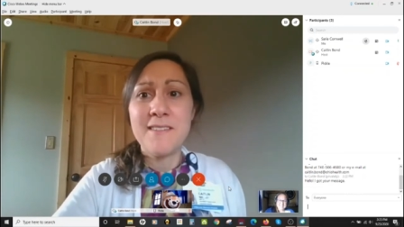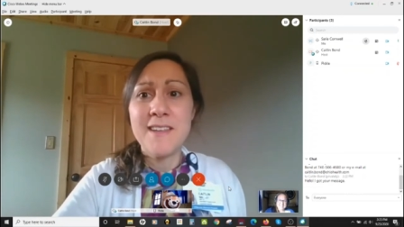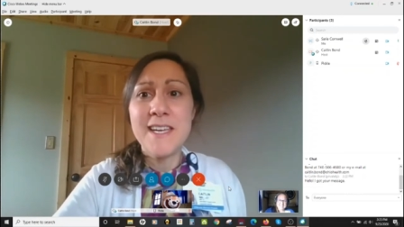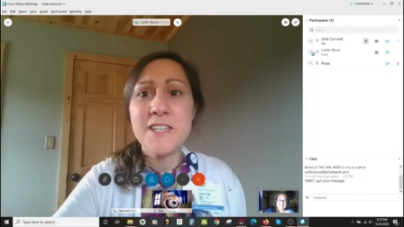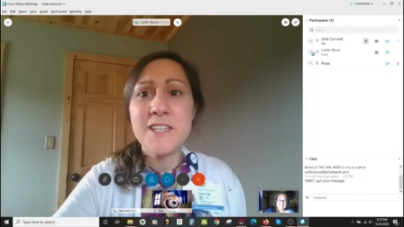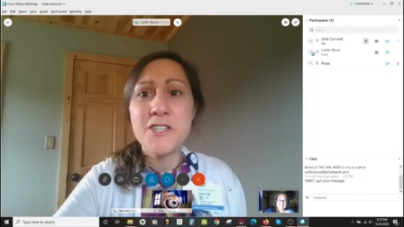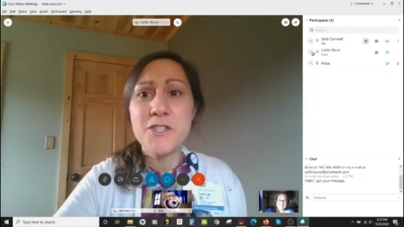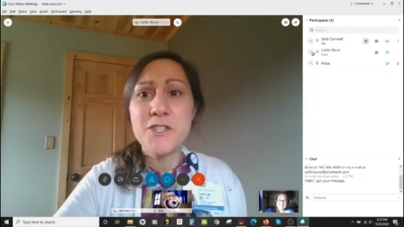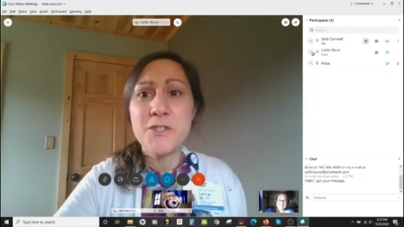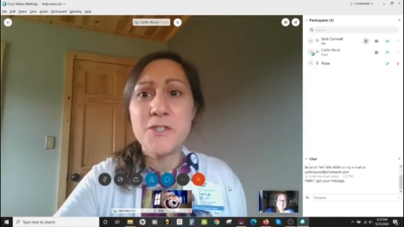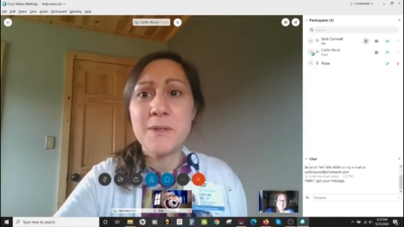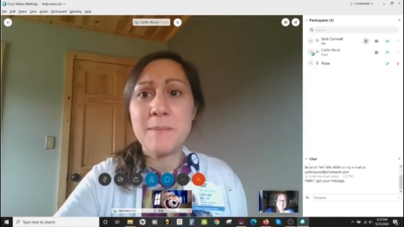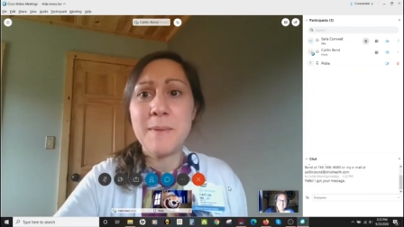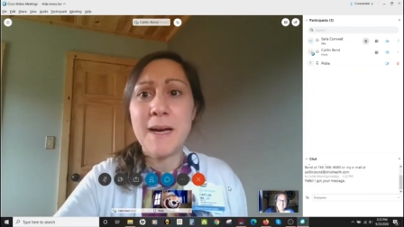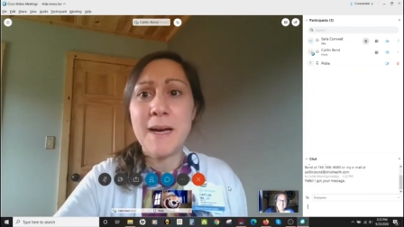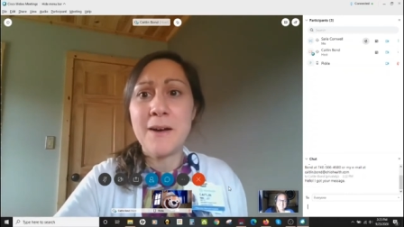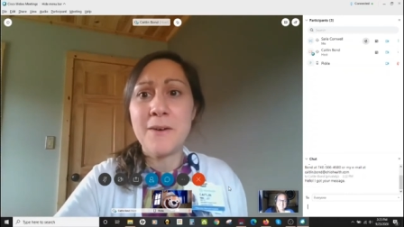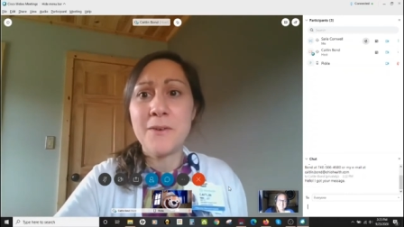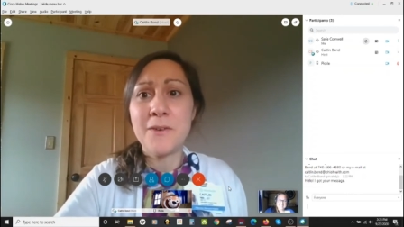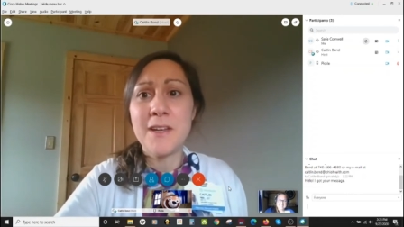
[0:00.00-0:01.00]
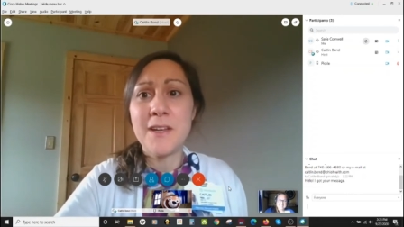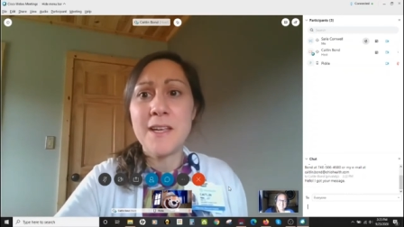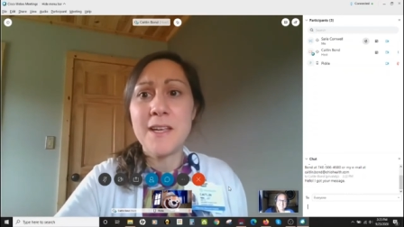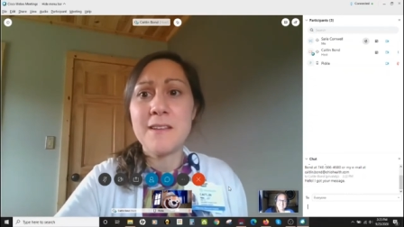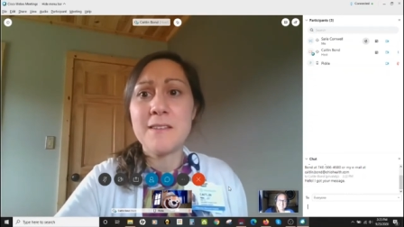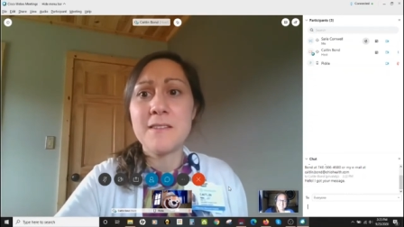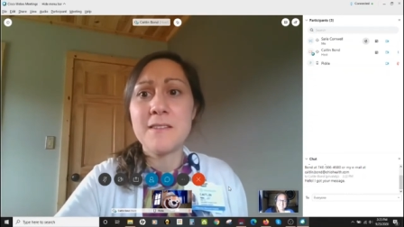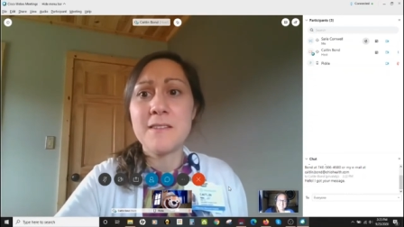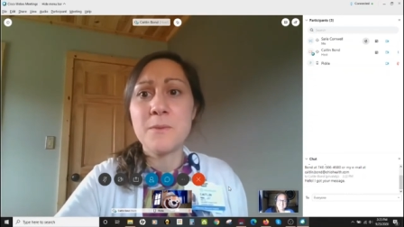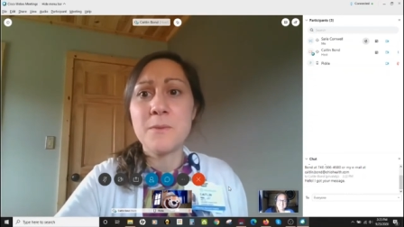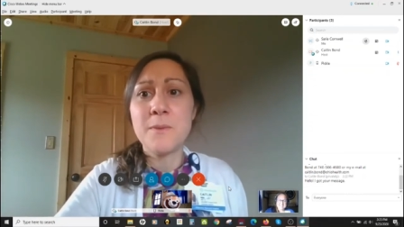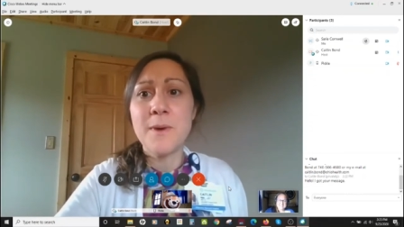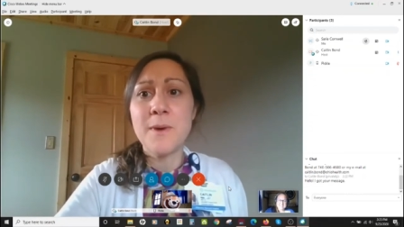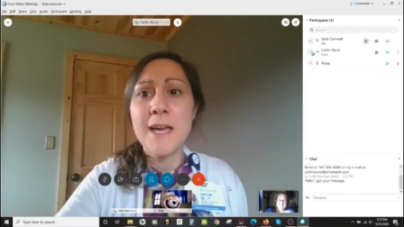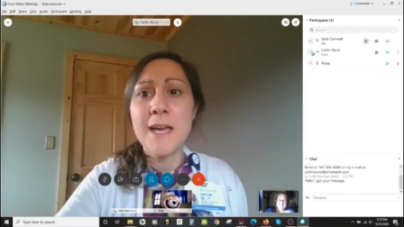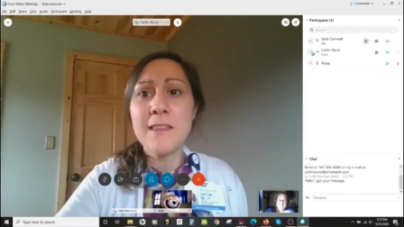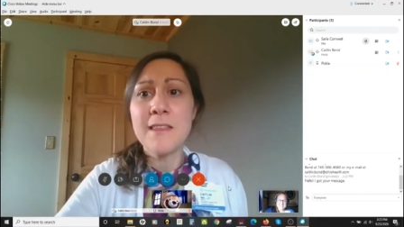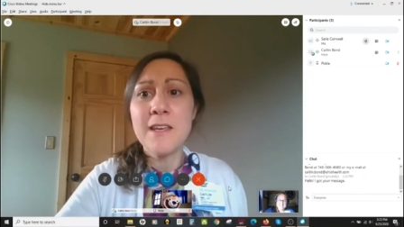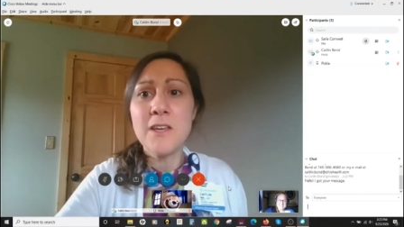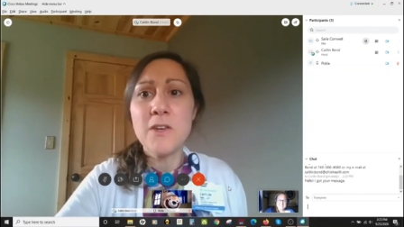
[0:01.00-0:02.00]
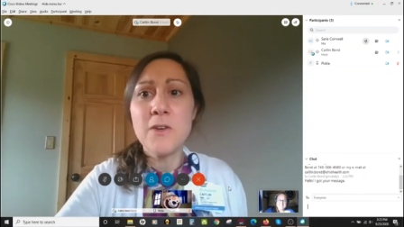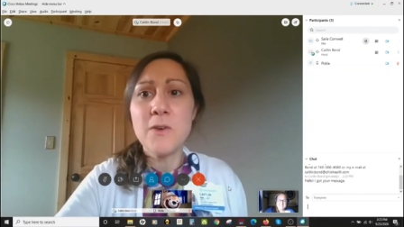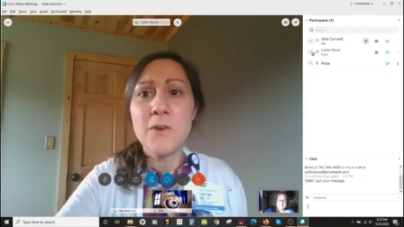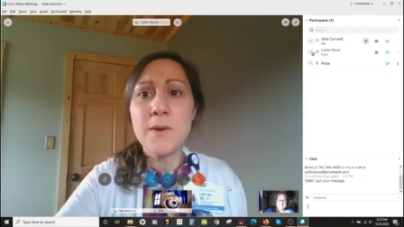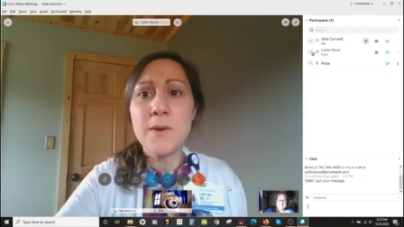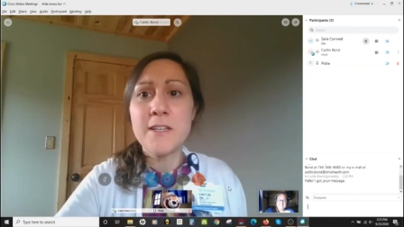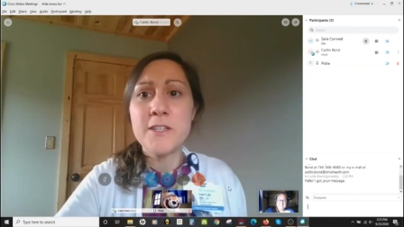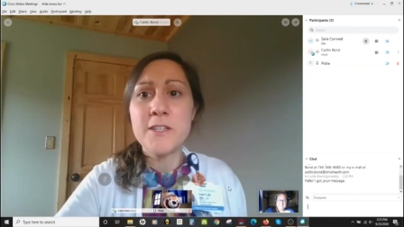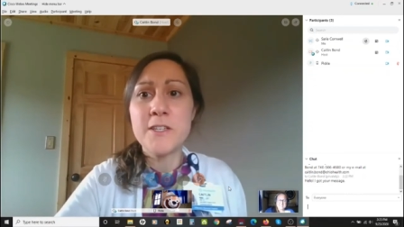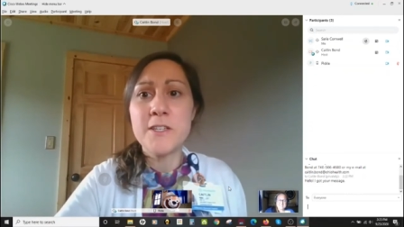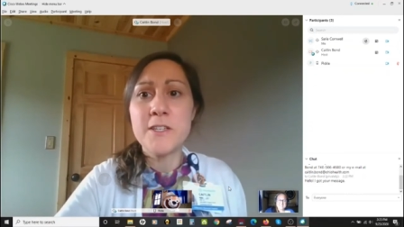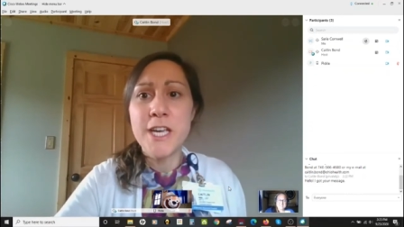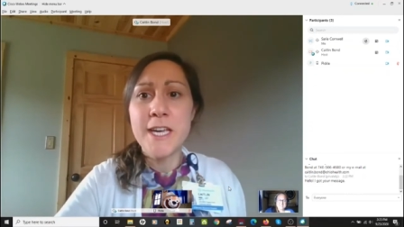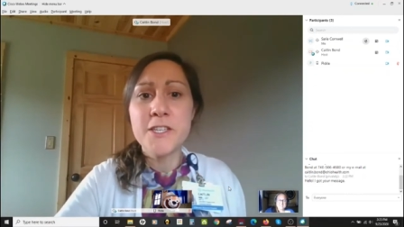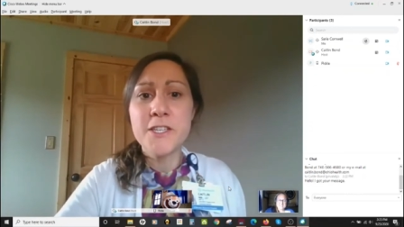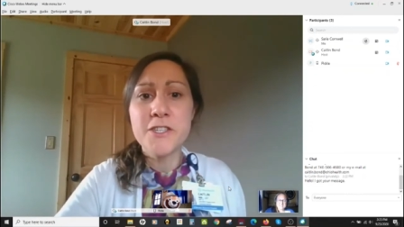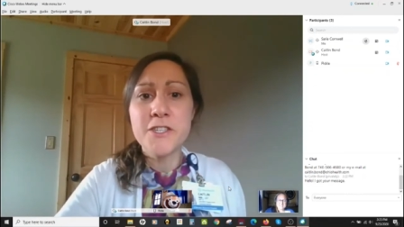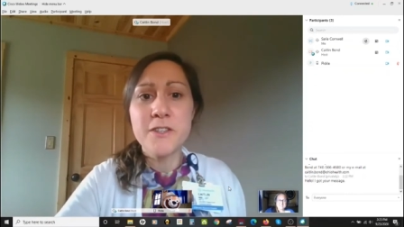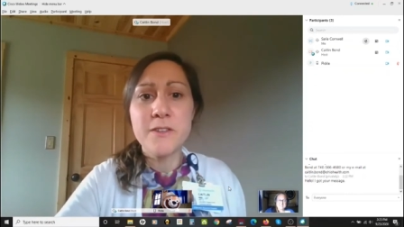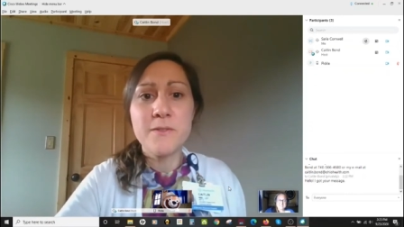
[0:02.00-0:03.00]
teach you about is the way that you can change